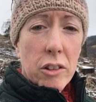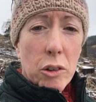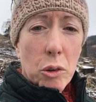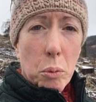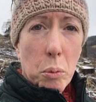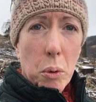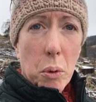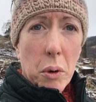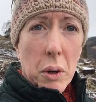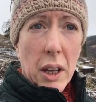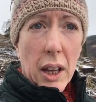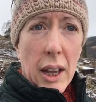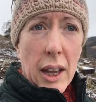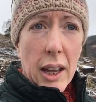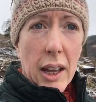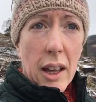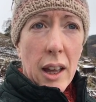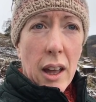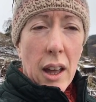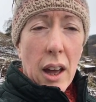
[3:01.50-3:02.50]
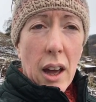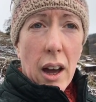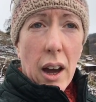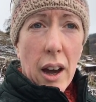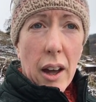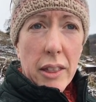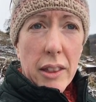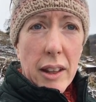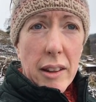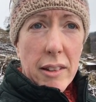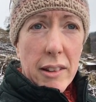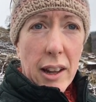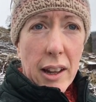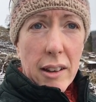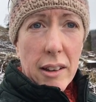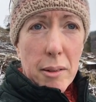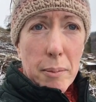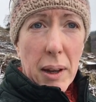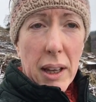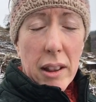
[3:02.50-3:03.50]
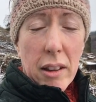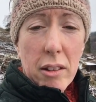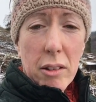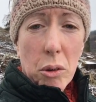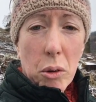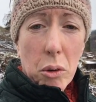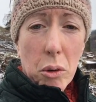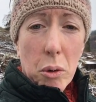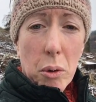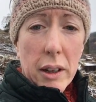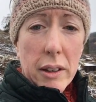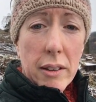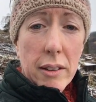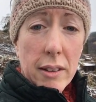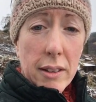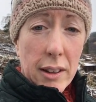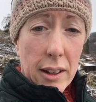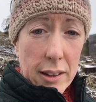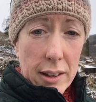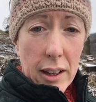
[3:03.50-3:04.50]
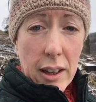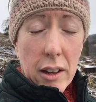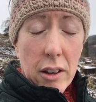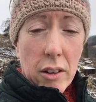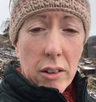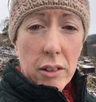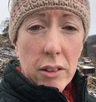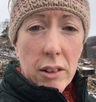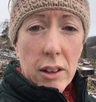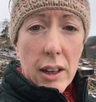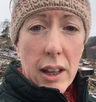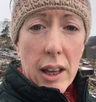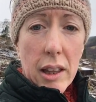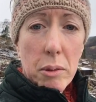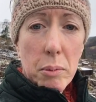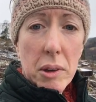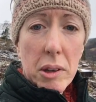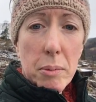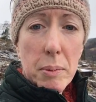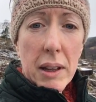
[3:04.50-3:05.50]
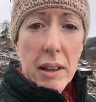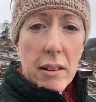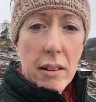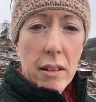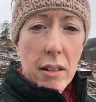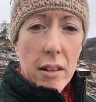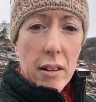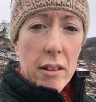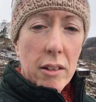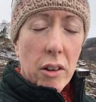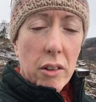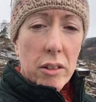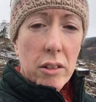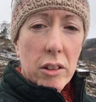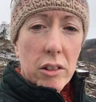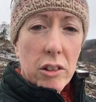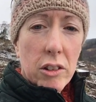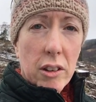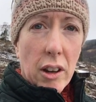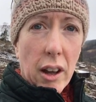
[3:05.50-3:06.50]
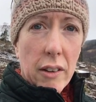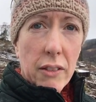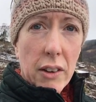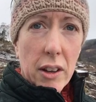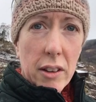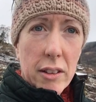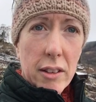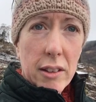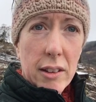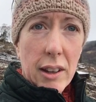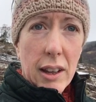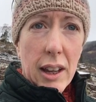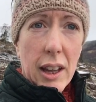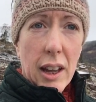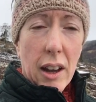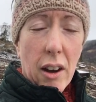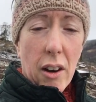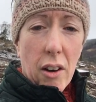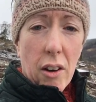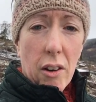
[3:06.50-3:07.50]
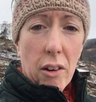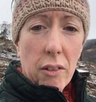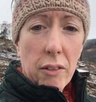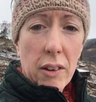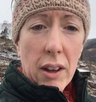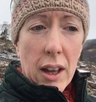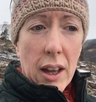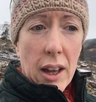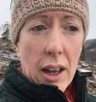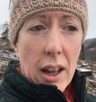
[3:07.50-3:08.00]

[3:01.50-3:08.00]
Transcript: as you're walking. These tend to make the soil quite acidic underneath, which means that there's not such a diversity of